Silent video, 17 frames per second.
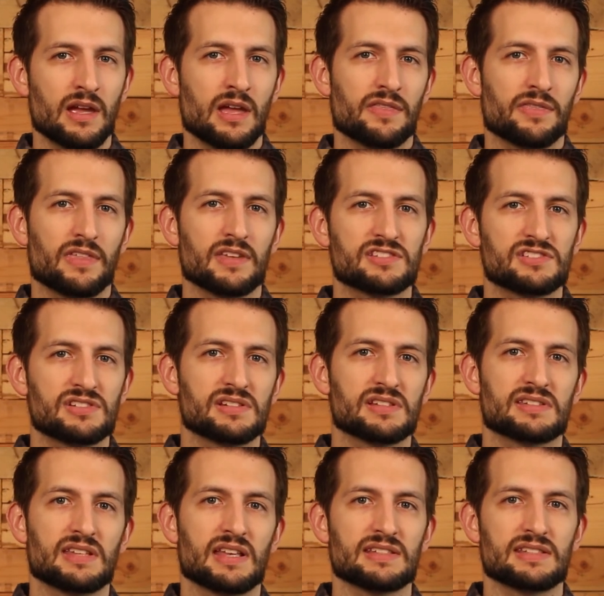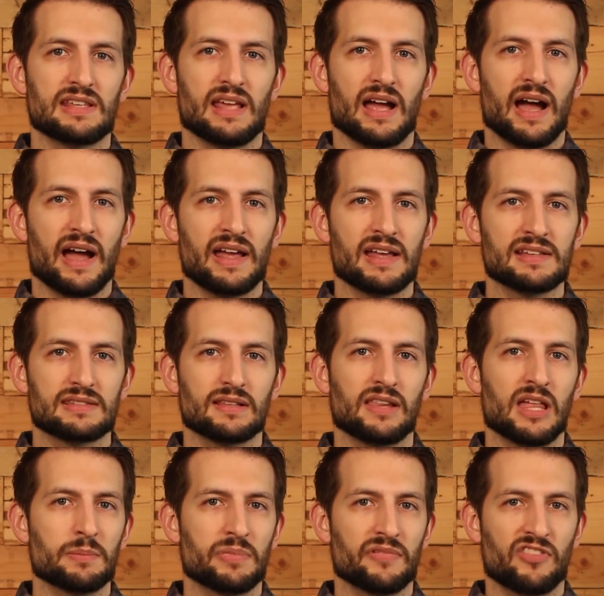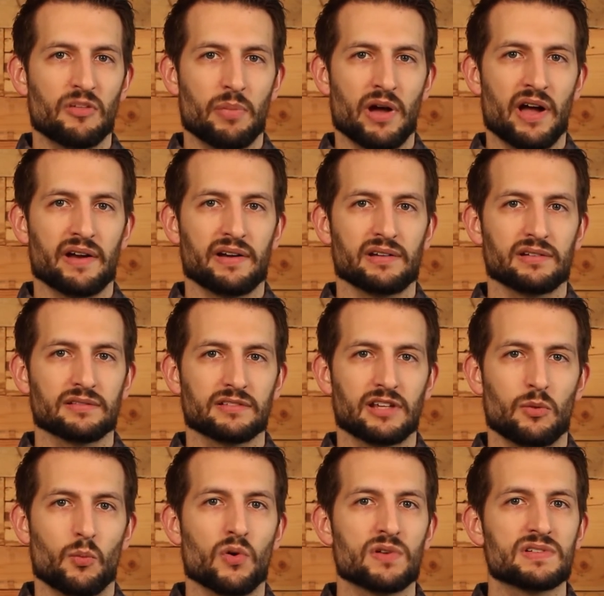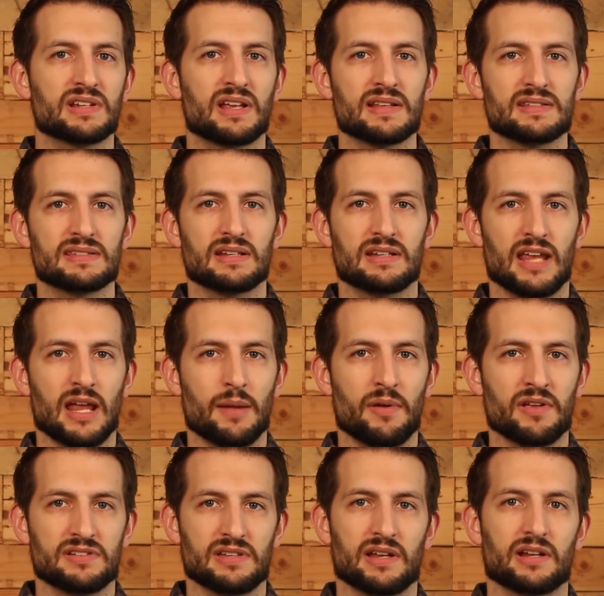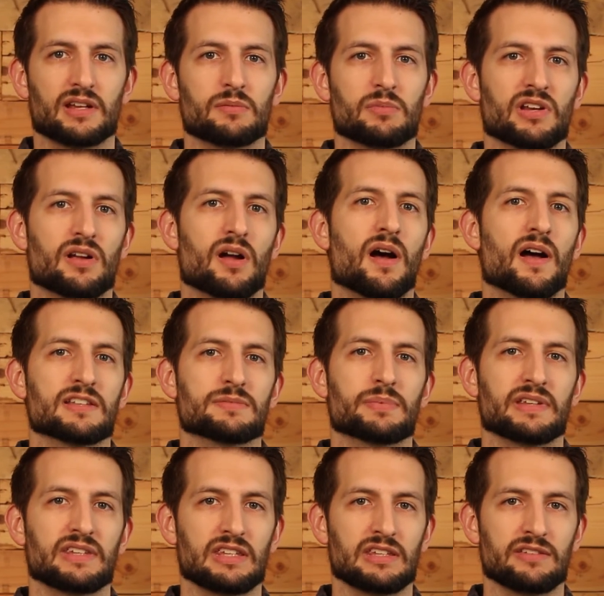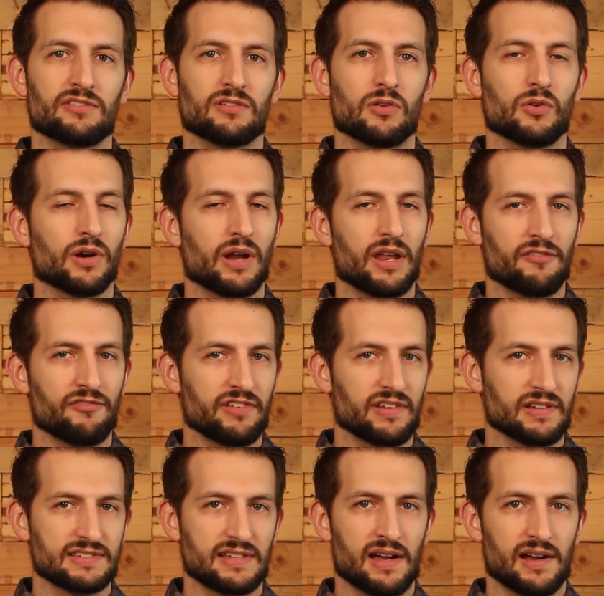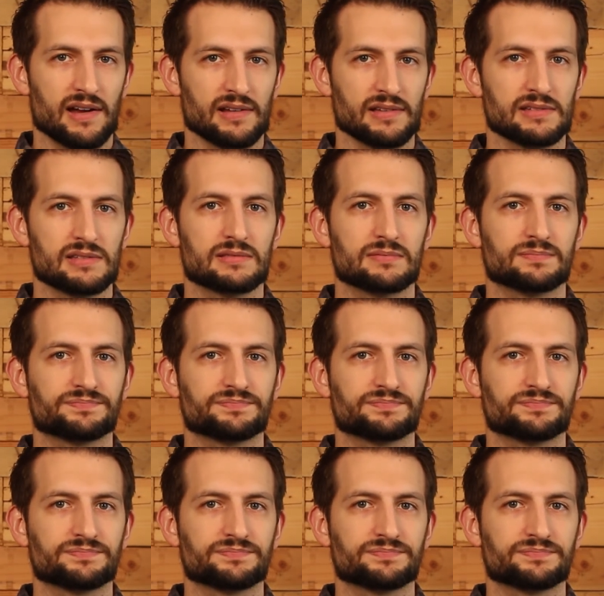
Thus, Jesus says the eye is the lamp of the body and warns against the damage that could be caused by evil or envious eyes.